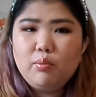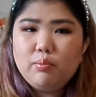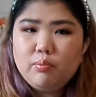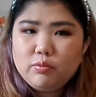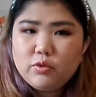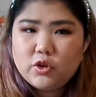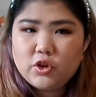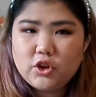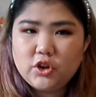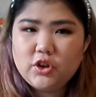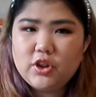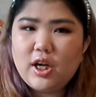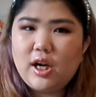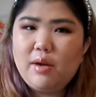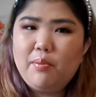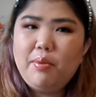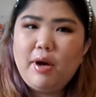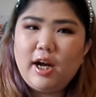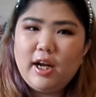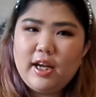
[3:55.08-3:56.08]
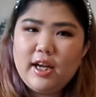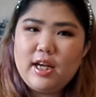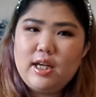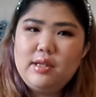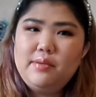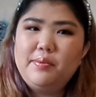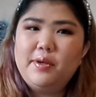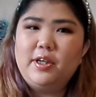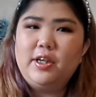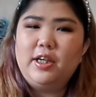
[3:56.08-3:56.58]
true crime
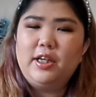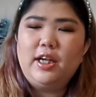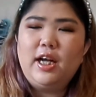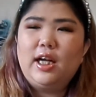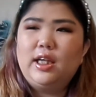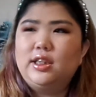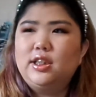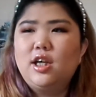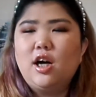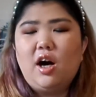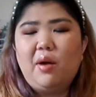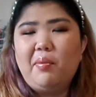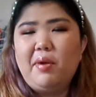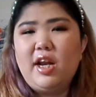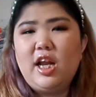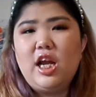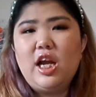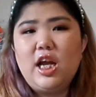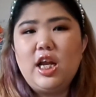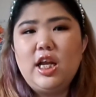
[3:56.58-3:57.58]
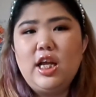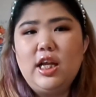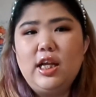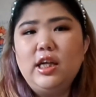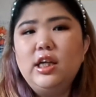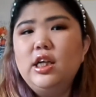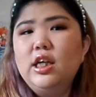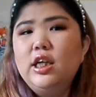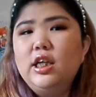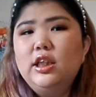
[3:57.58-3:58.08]
podcast, but it has comedy in it.
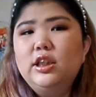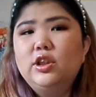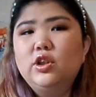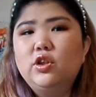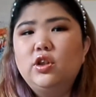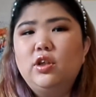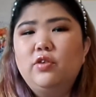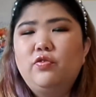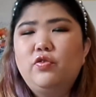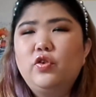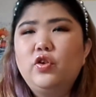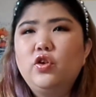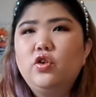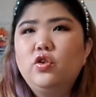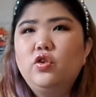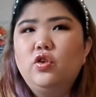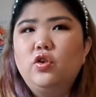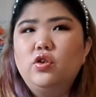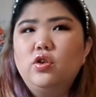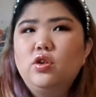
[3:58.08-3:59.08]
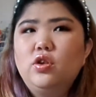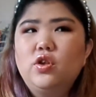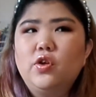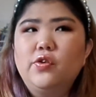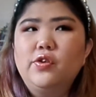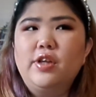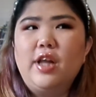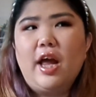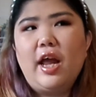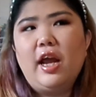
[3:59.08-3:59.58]
So if you
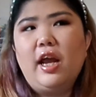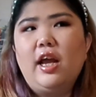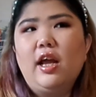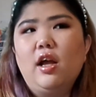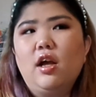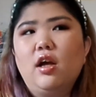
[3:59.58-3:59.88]
don't like